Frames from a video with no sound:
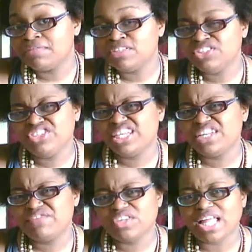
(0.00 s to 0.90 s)
You can get it
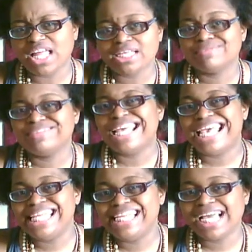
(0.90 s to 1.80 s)
for like
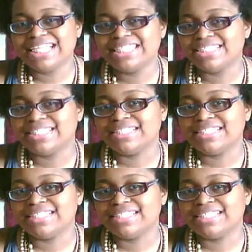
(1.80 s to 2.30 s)
89 cents.